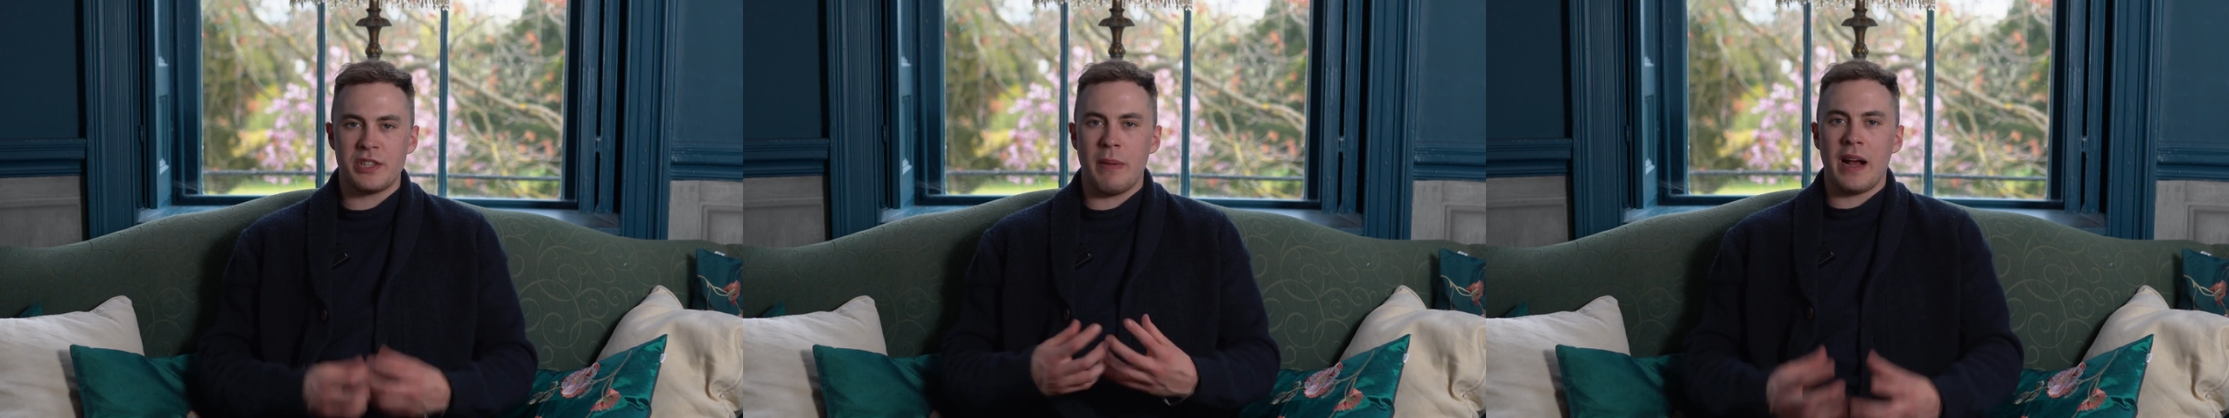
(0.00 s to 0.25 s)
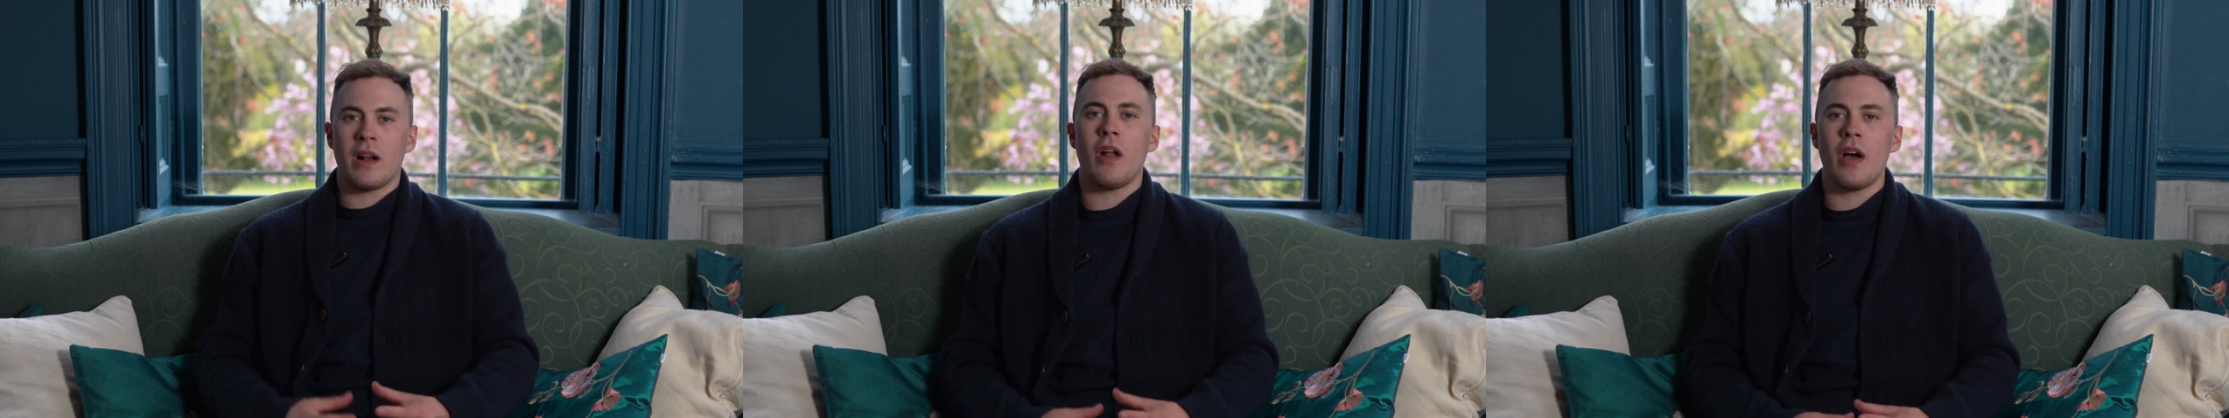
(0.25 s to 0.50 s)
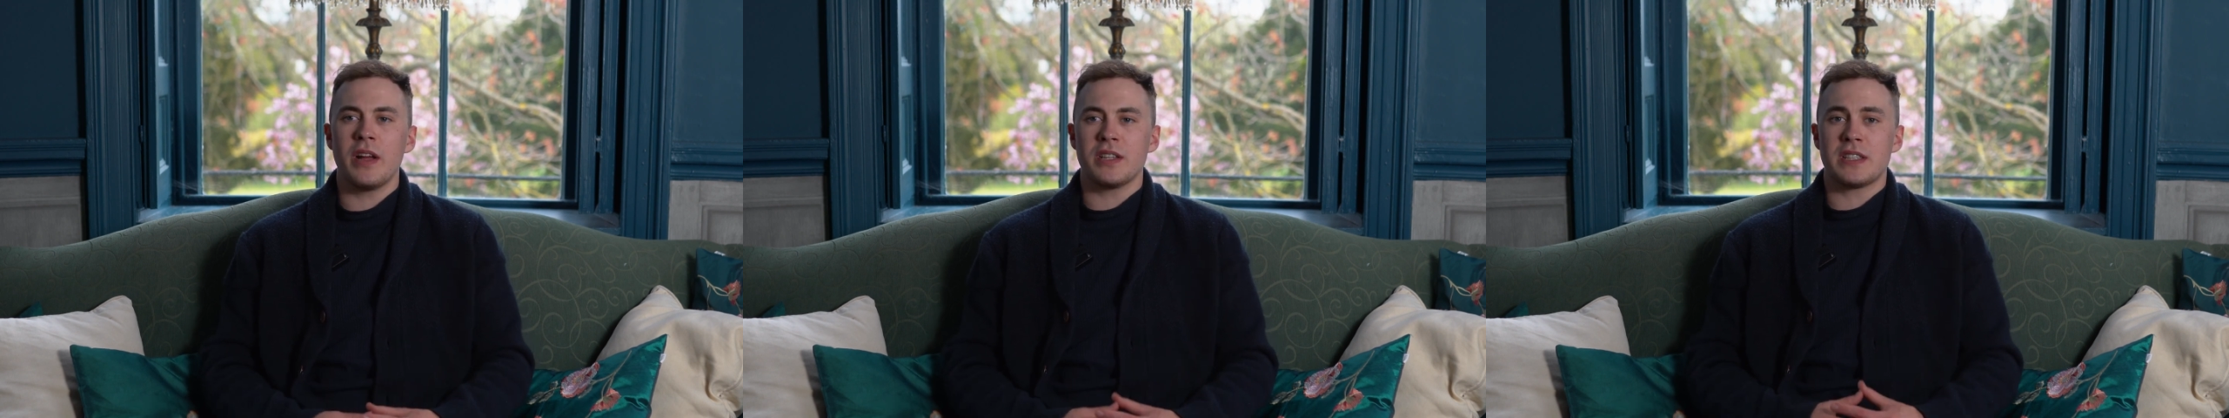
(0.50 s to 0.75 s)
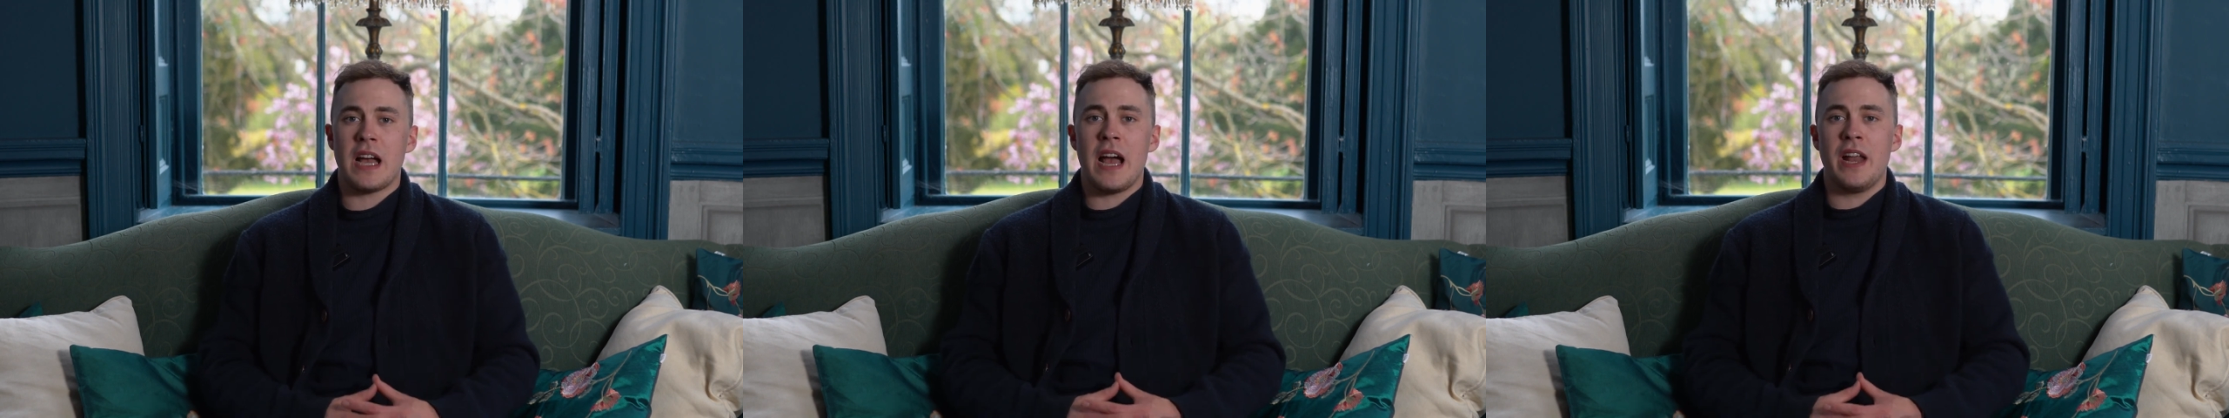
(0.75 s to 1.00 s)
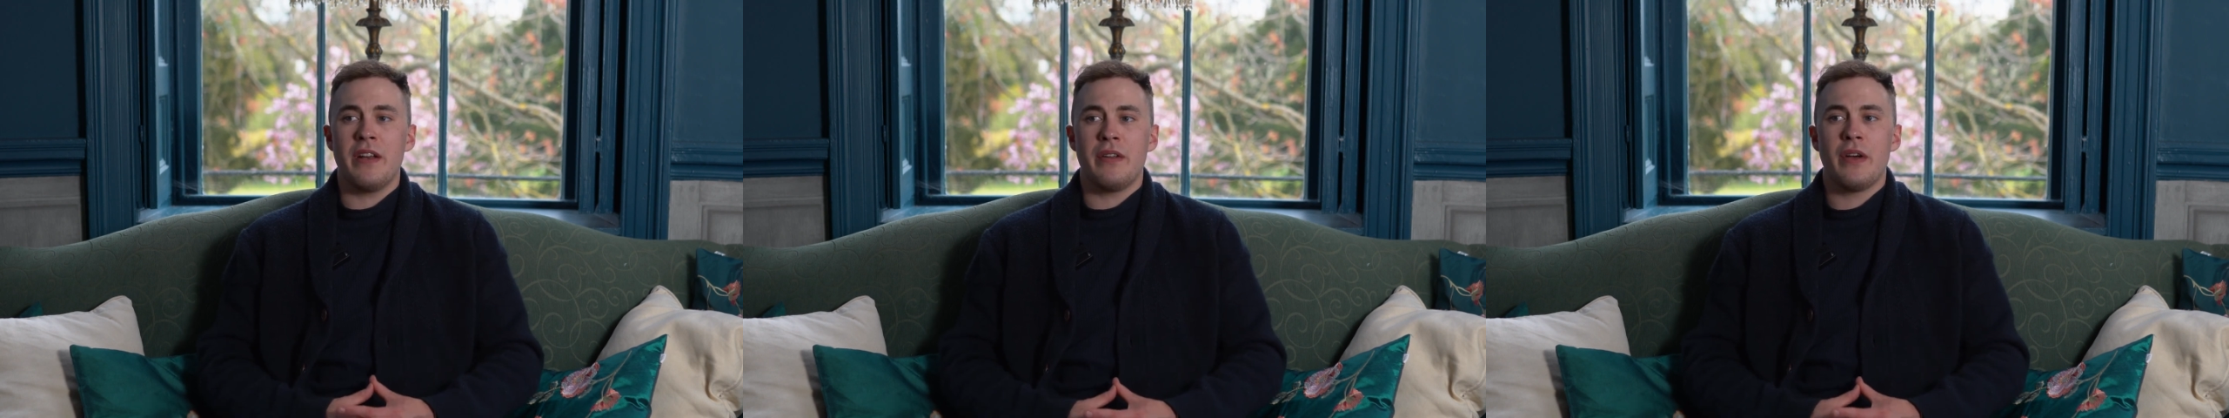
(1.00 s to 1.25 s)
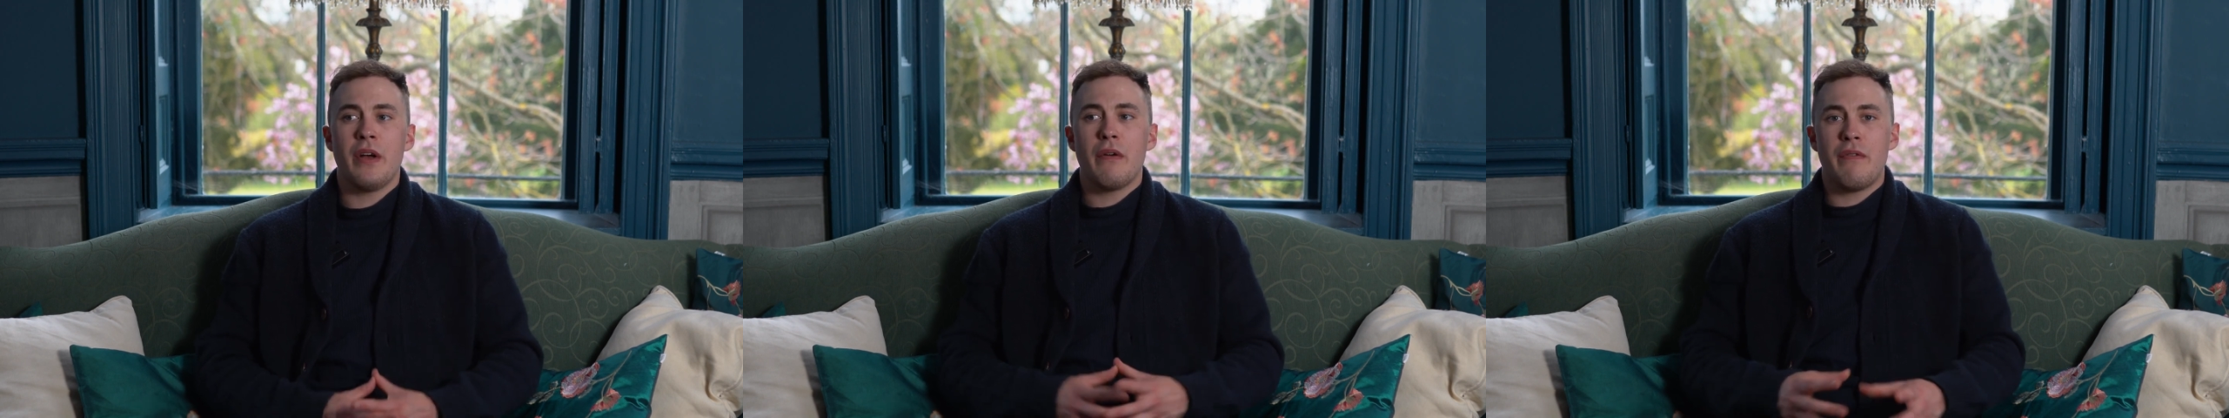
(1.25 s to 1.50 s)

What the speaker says: to my clients and